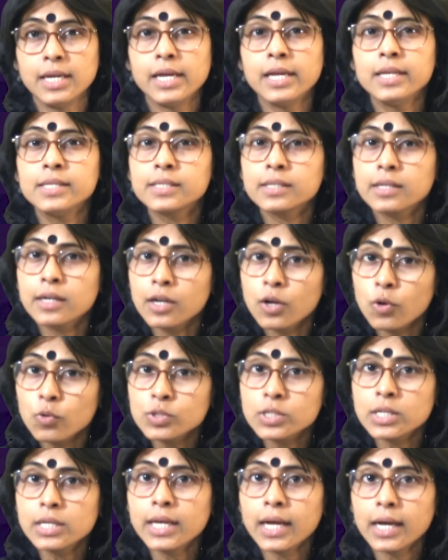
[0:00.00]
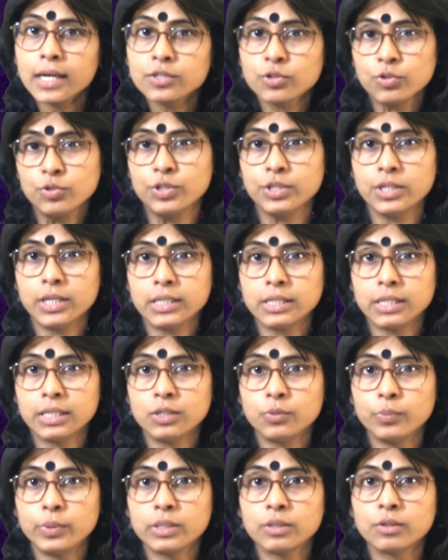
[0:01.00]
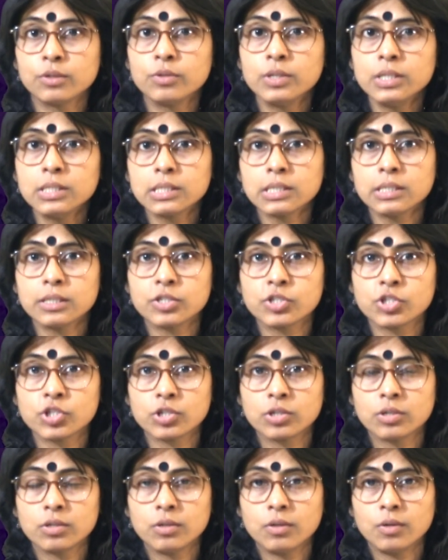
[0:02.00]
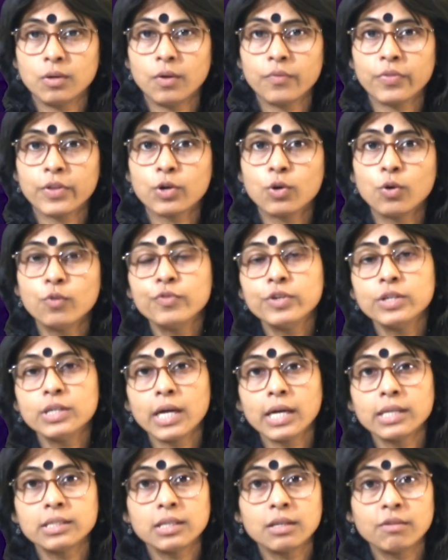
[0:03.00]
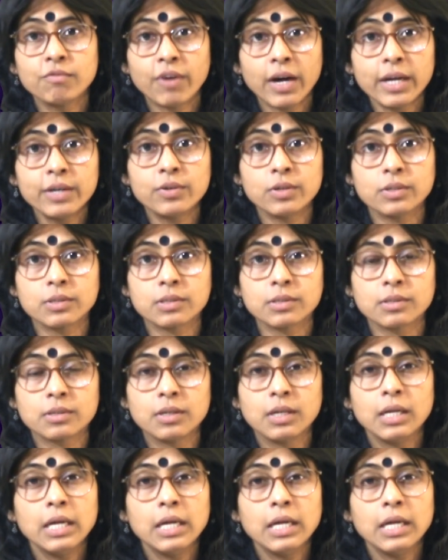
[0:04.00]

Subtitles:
is closely associated with research on the COVID-19 virus?